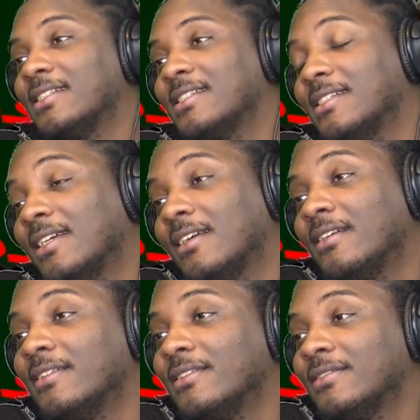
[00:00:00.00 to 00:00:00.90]

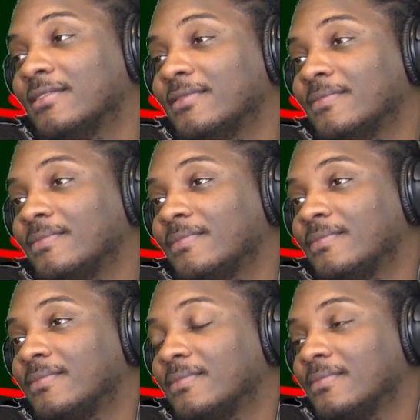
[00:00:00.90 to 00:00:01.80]

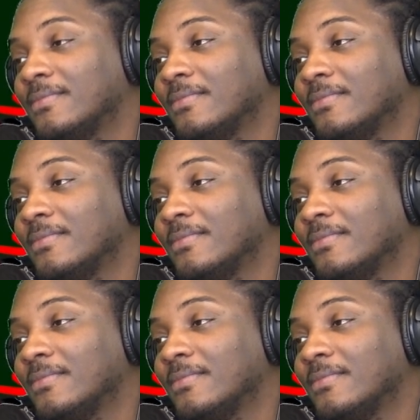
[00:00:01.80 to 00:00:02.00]
This person isn't speaking.